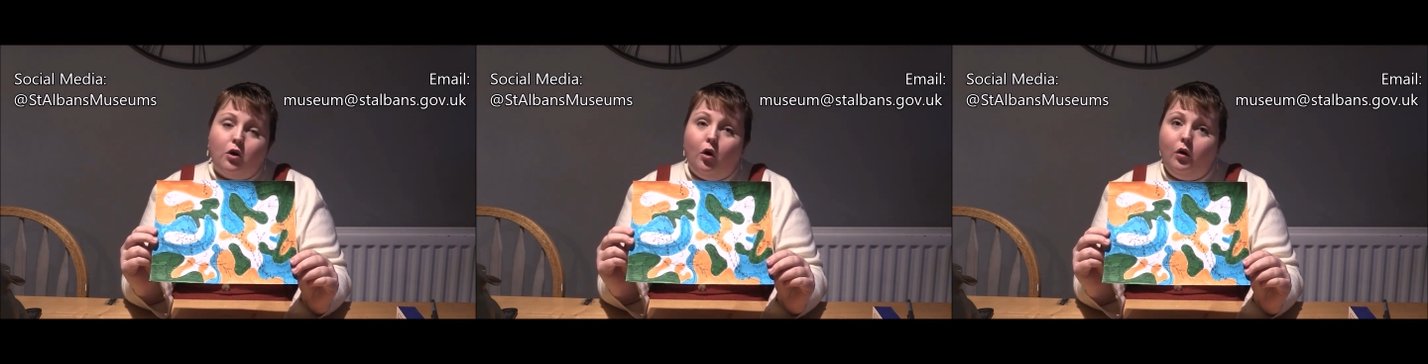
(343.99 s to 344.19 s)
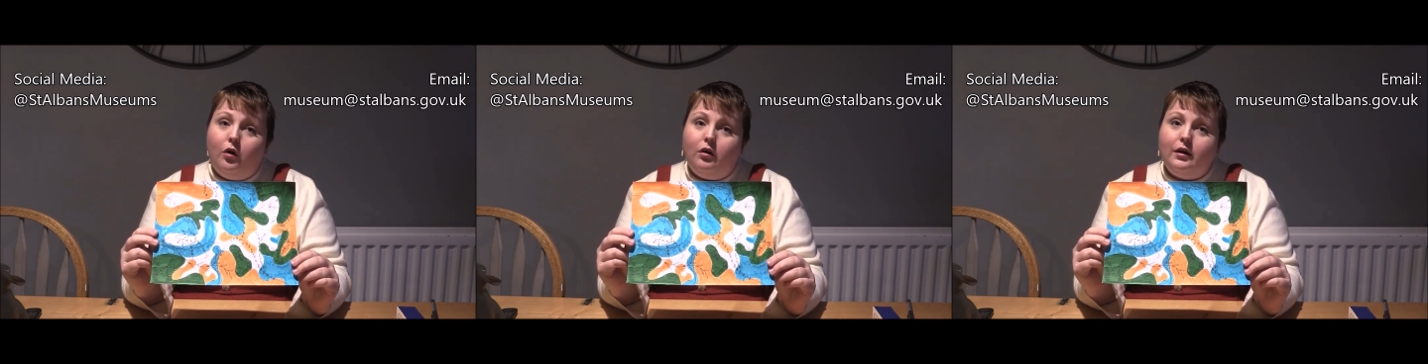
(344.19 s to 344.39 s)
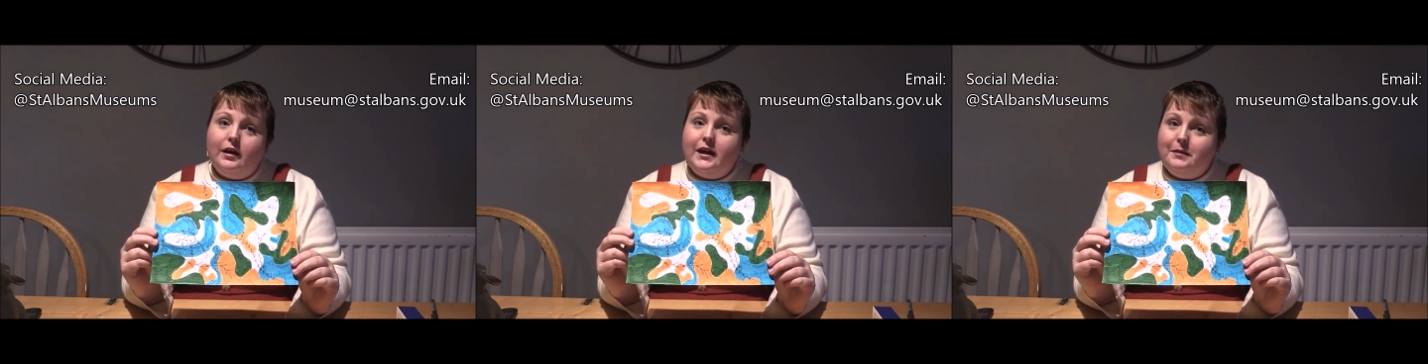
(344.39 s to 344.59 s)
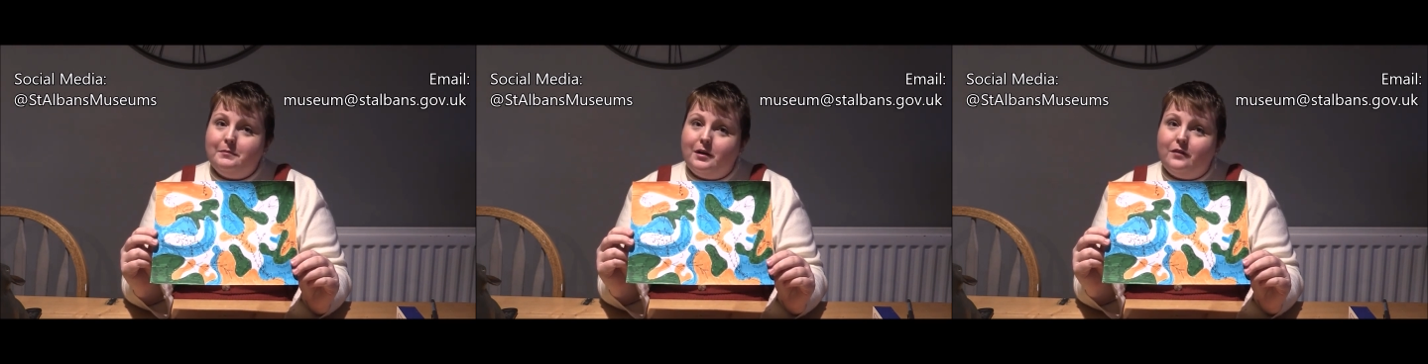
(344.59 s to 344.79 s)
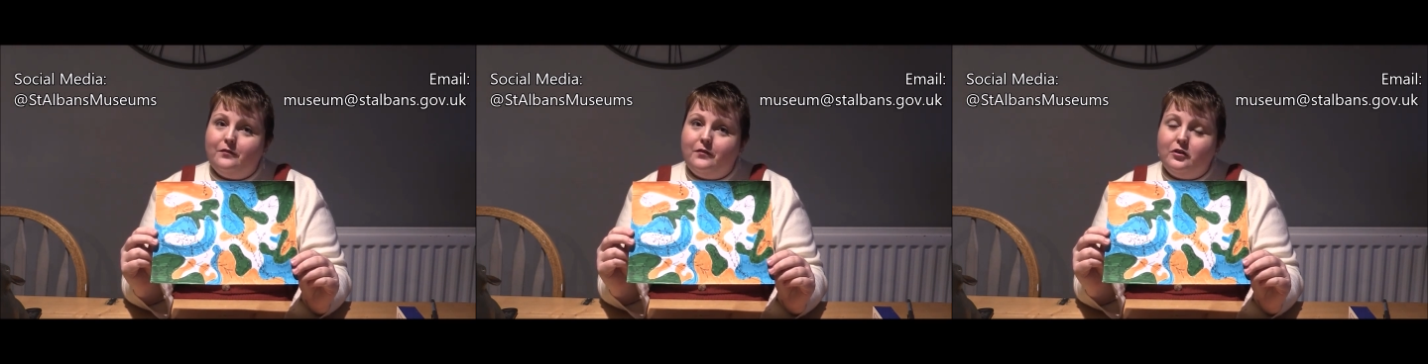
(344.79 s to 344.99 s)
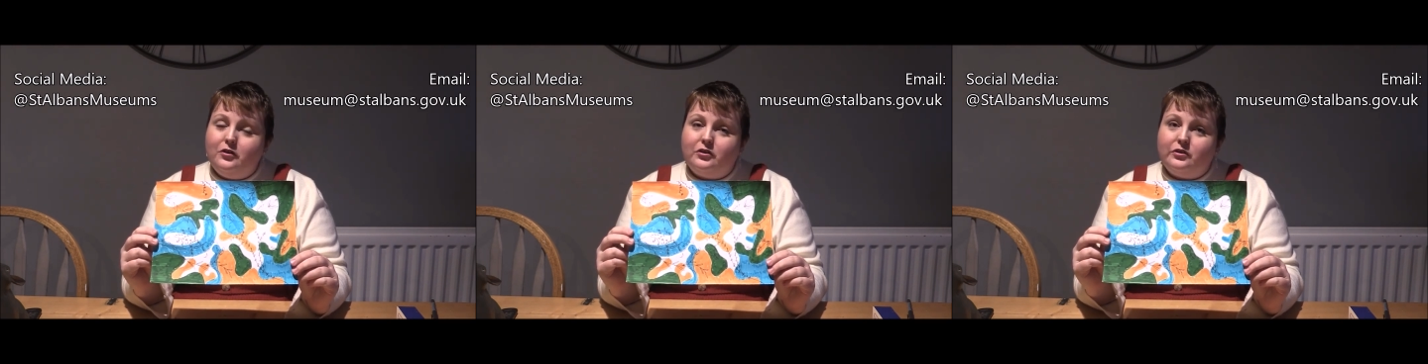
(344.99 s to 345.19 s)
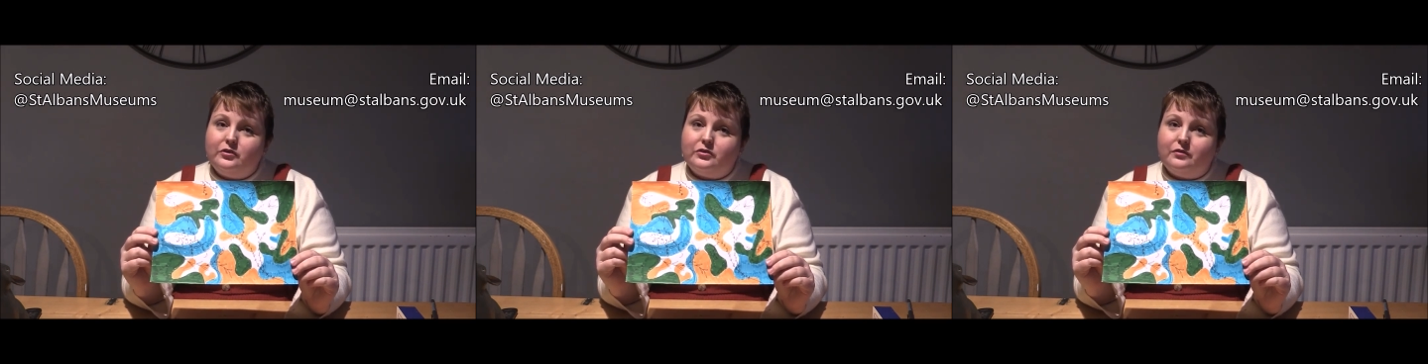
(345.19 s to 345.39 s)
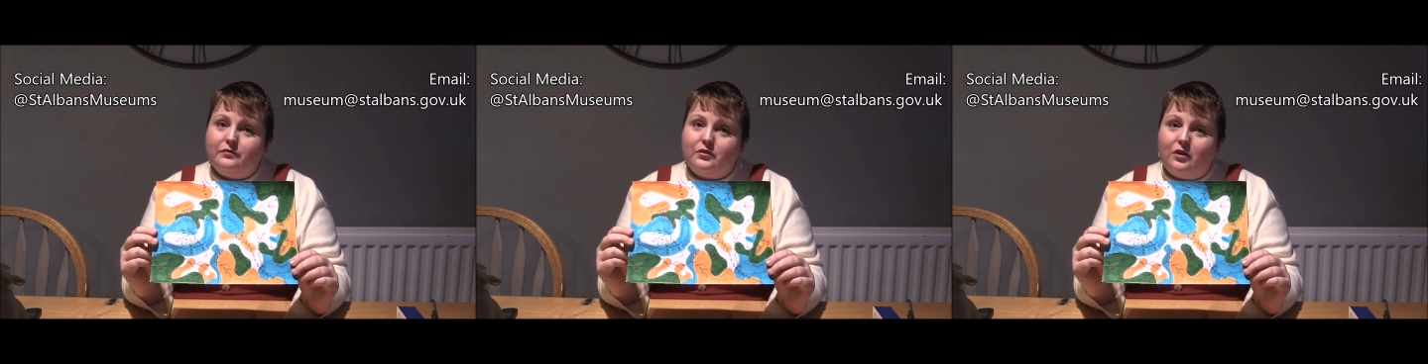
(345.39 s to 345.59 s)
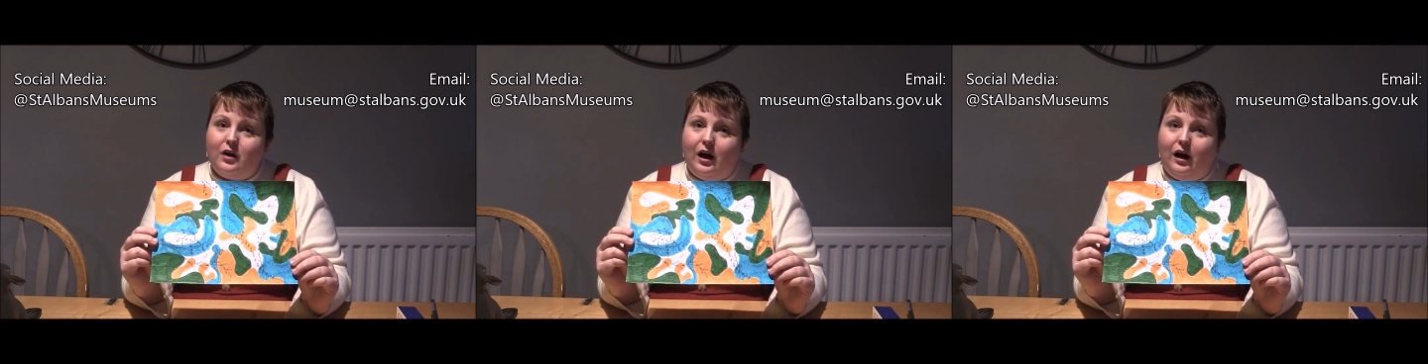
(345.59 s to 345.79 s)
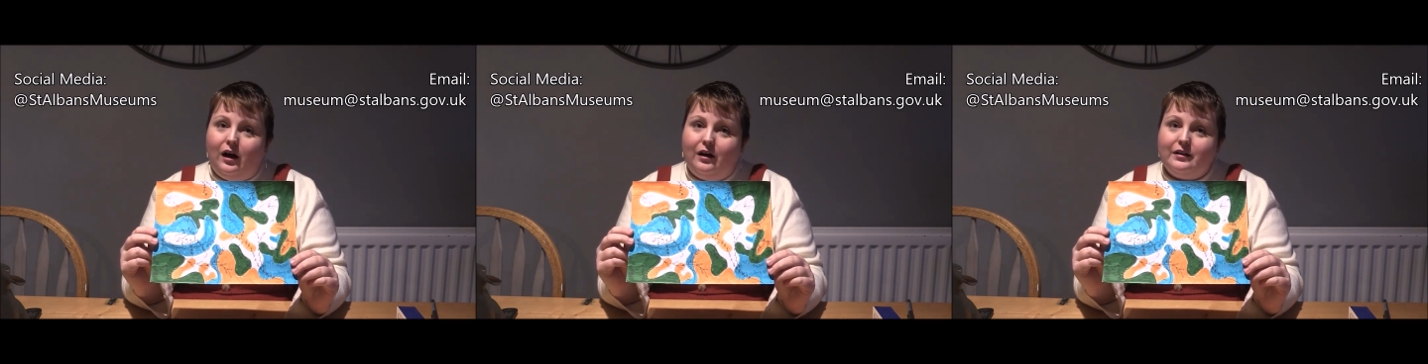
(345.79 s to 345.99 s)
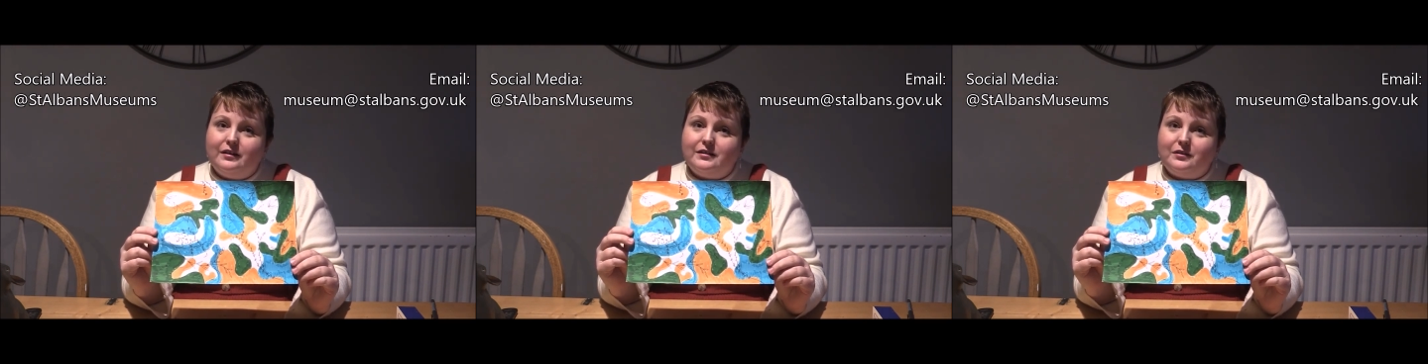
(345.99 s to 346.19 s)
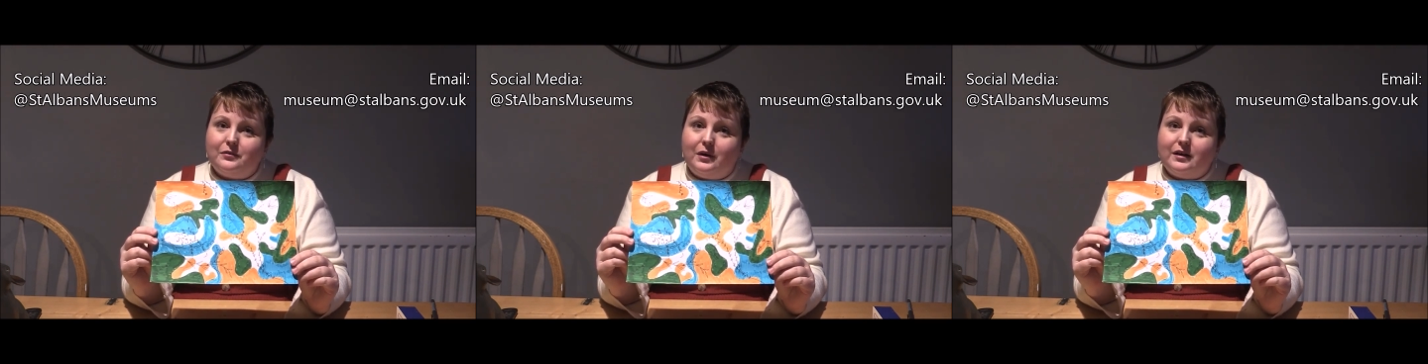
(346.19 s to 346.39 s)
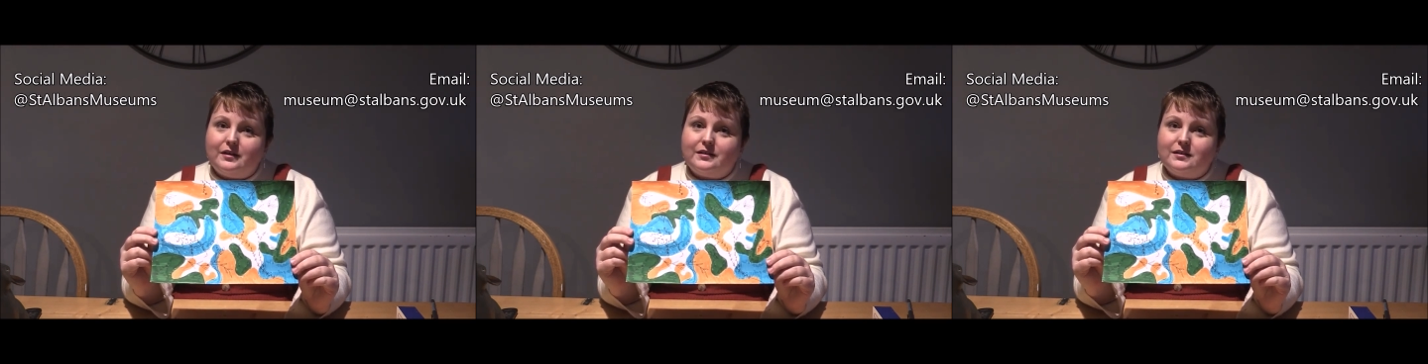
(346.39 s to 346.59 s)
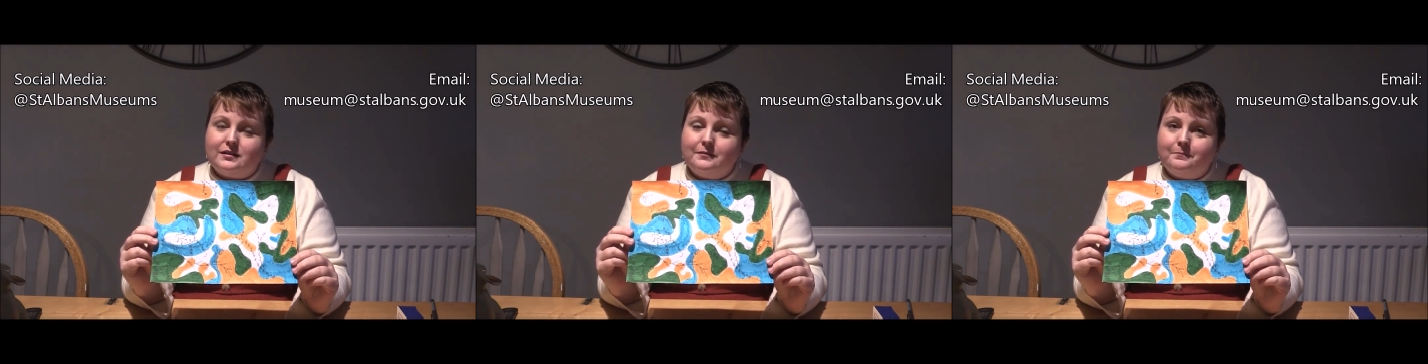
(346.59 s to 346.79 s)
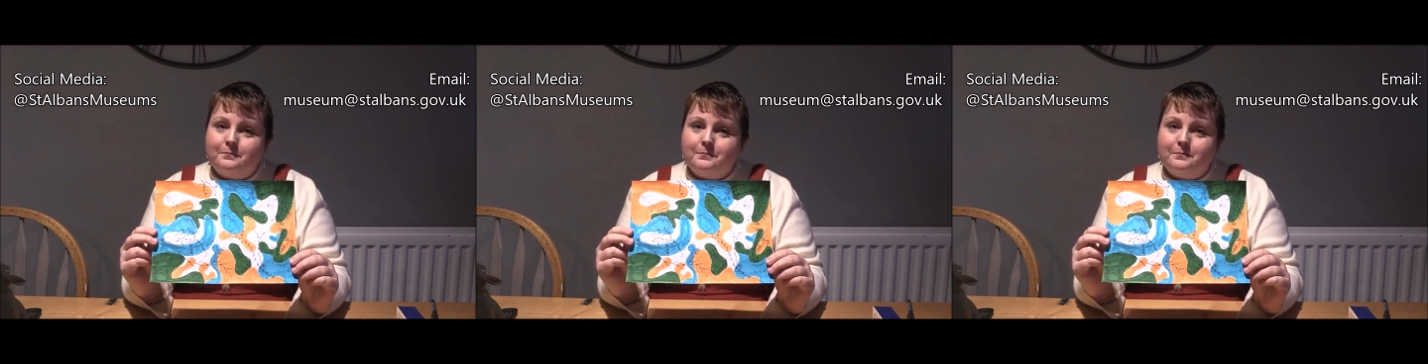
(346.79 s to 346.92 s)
or email photos of your art to us.